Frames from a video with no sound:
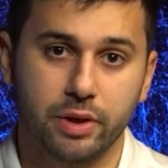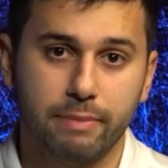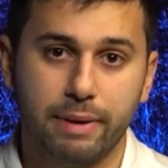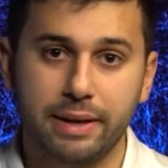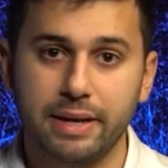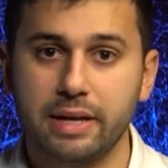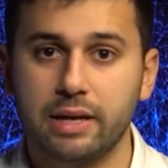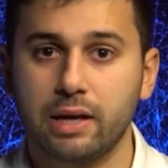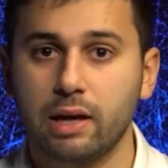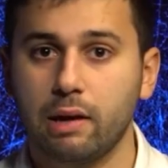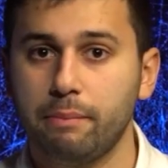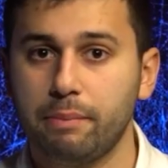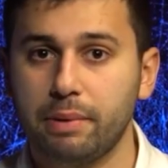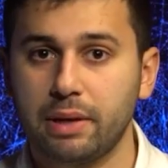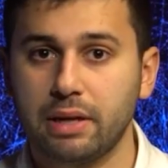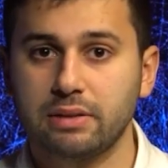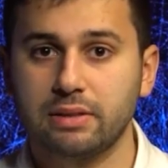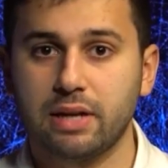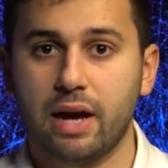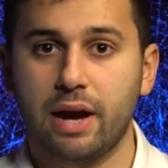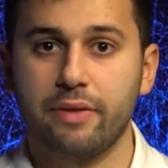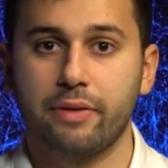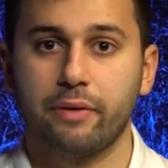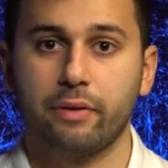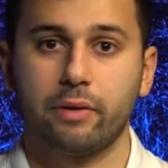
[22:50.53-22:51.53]
Many companies
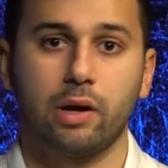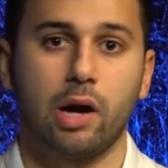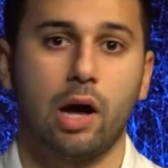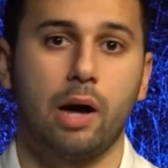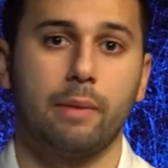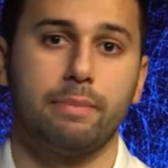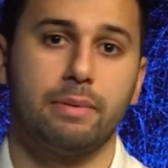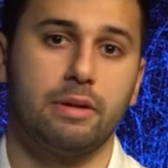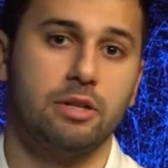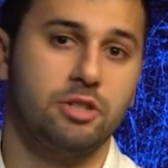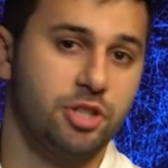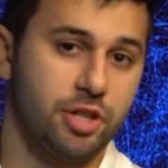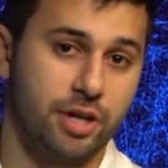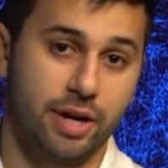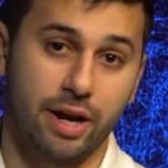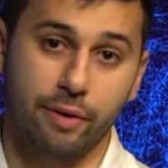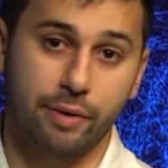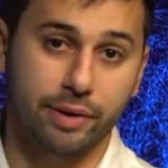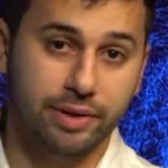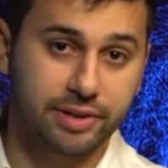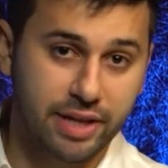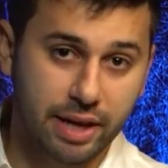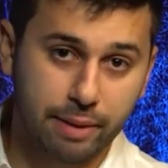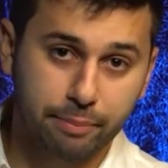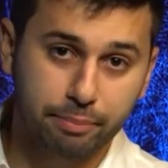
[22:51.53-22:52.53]
either copy
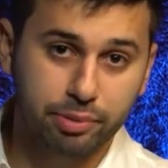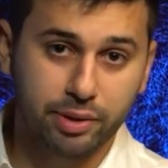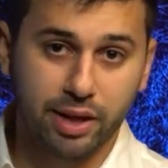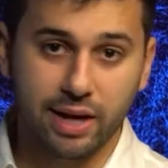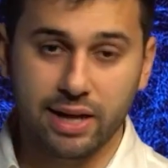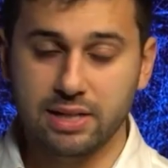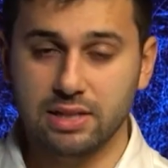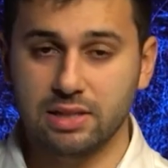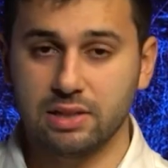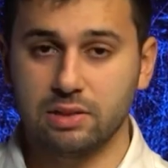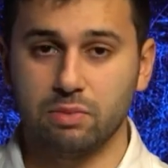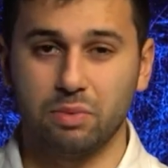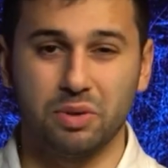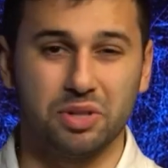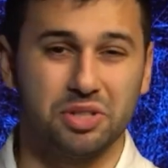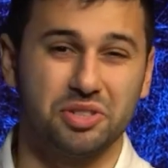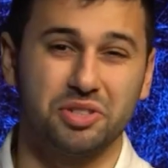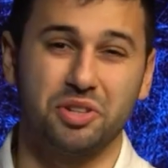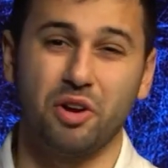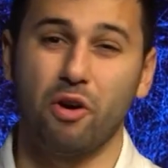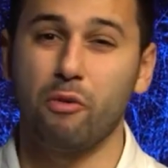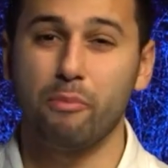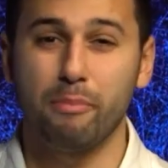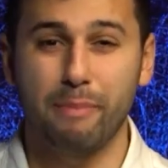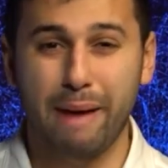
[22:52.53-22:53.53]
generic templates, which
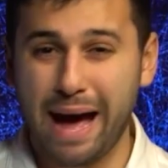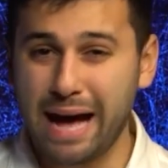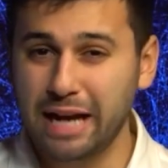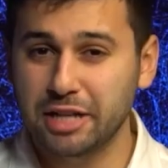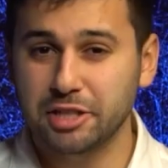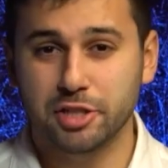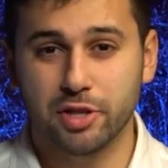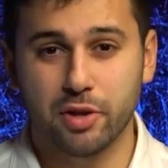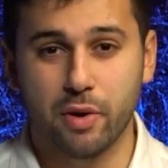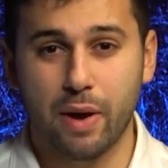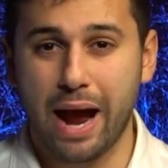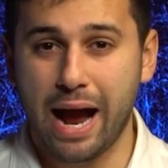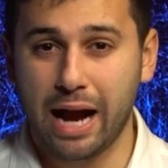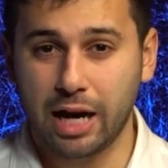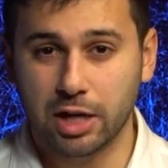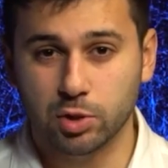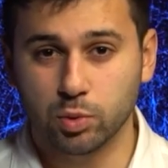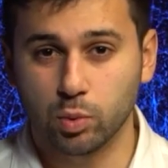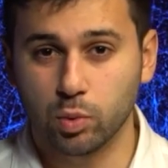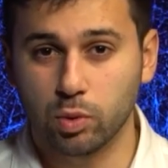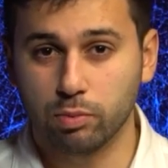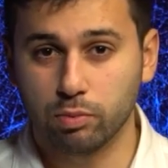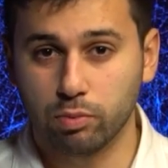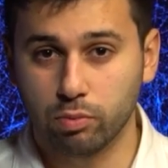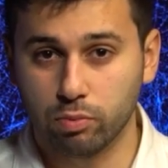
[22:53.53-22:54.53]
don't match their
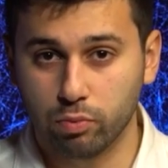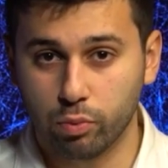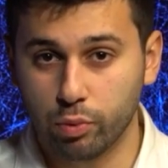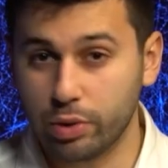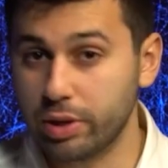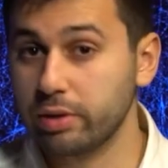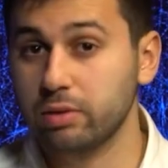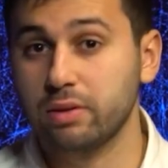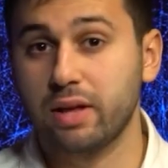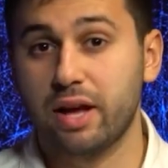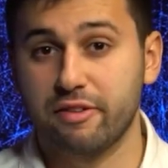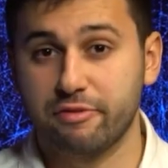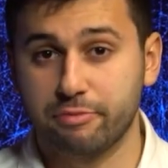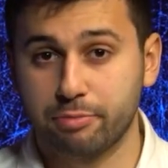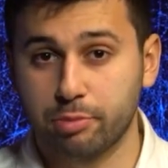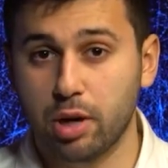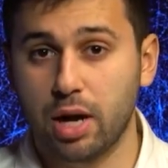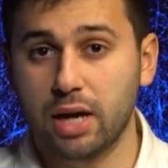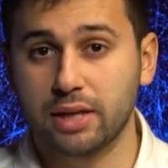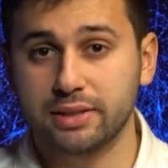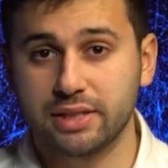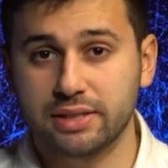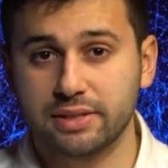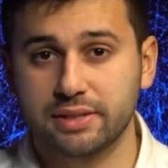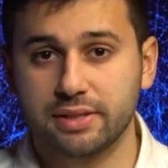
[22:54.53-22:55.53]
actual real-life
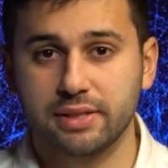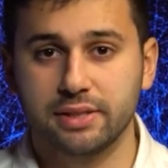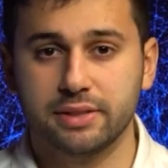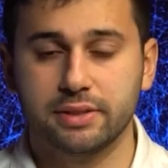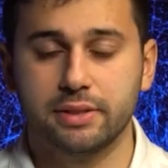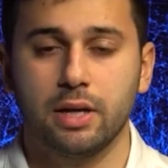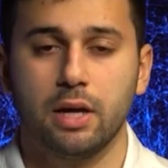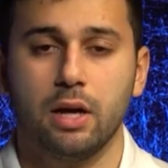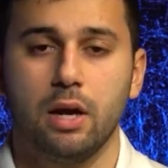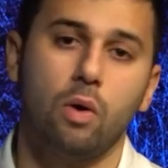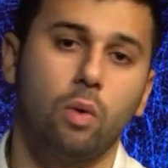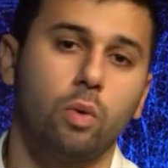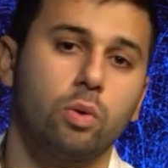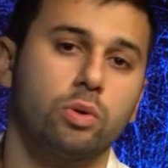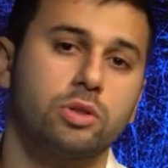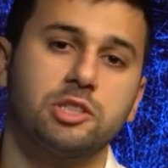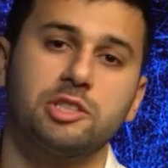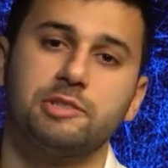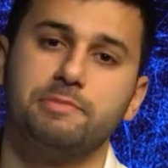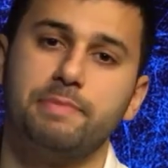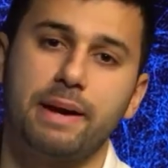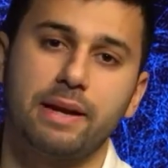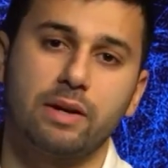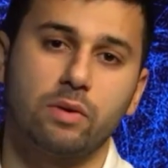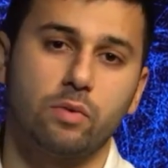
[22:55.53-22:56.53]
processes, or
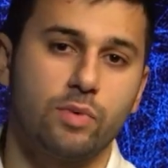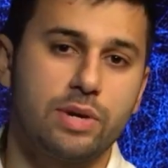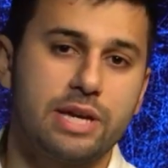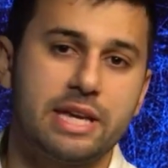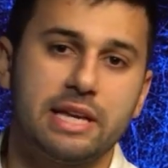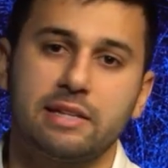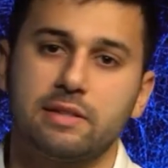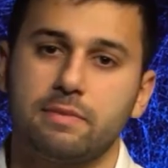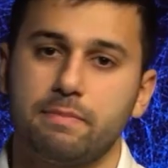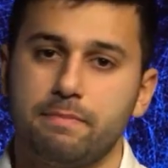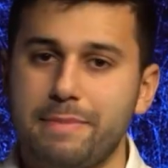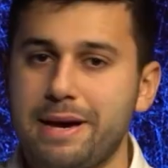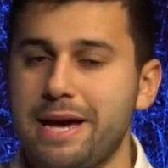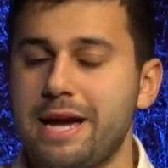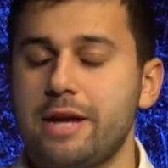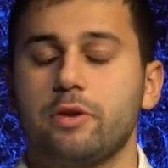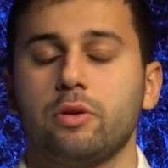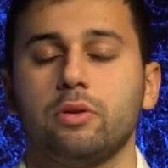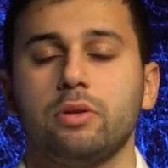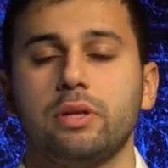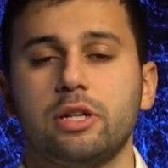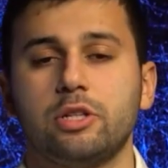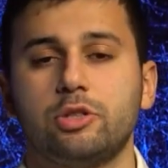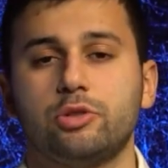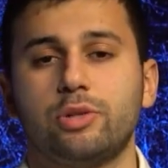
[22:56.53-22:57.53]
spend weeks
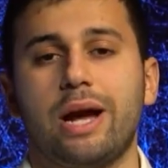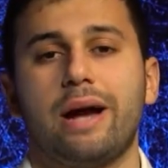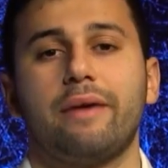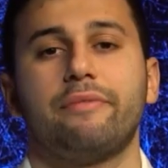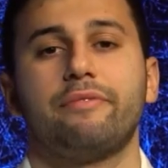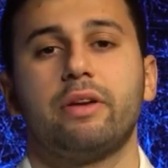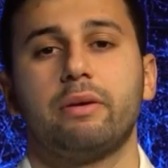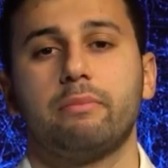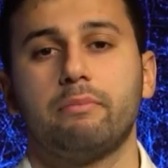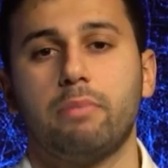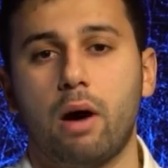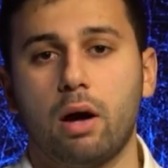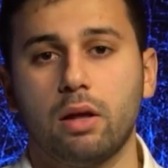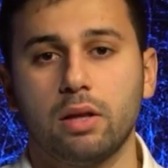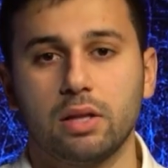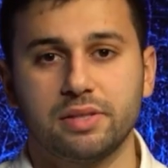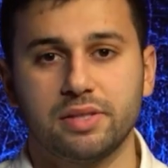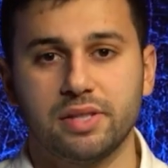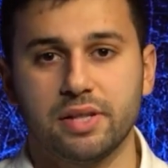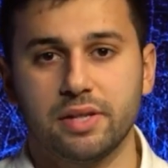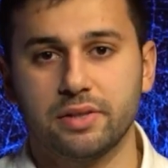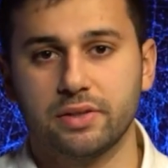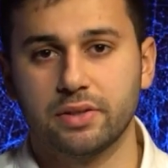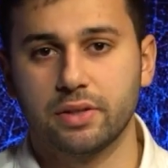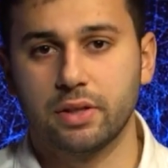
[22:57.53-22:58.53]
manually drafting
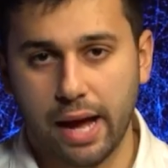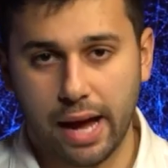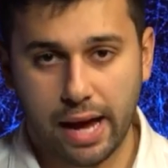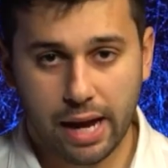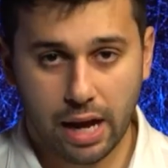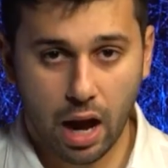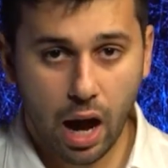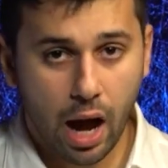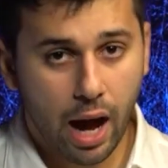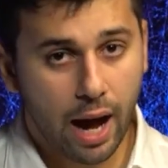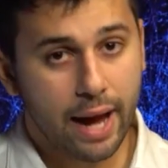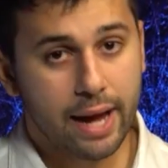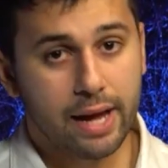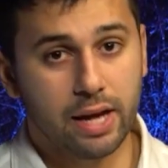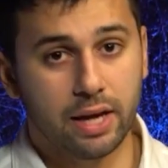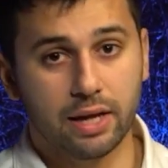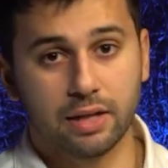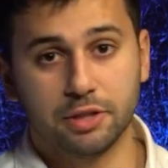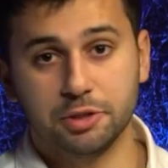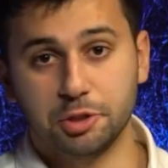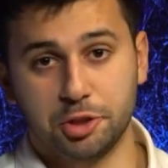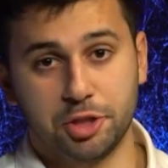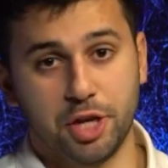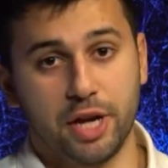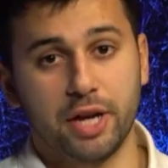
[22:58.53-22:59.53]
policies. AI
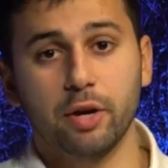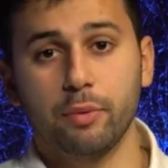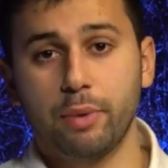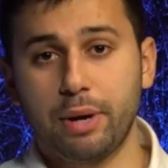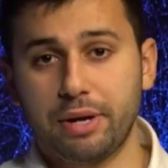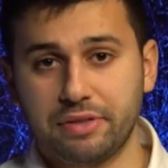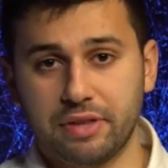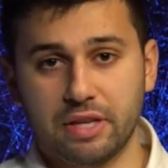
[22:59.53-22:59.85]
can generate